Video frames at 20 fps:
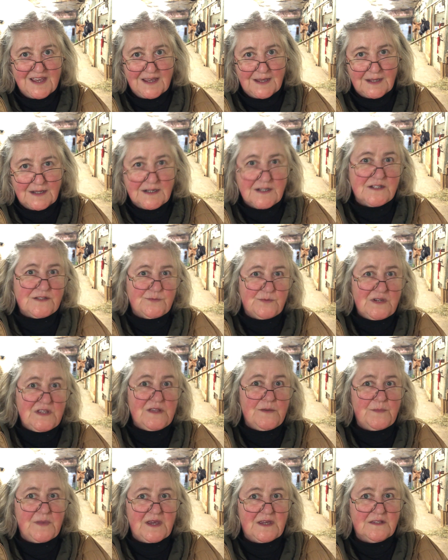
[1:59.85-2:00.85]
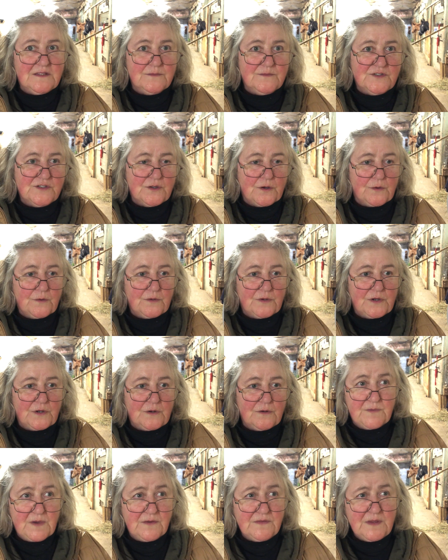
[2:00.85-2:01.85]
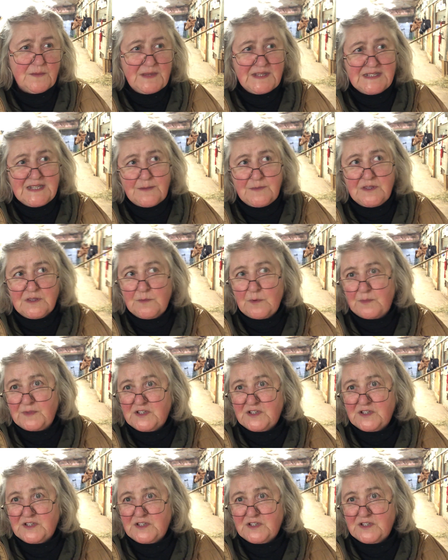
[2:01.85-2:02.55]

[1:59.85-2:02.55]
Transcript: It is we that make them so, mouth. I mean, some of them will be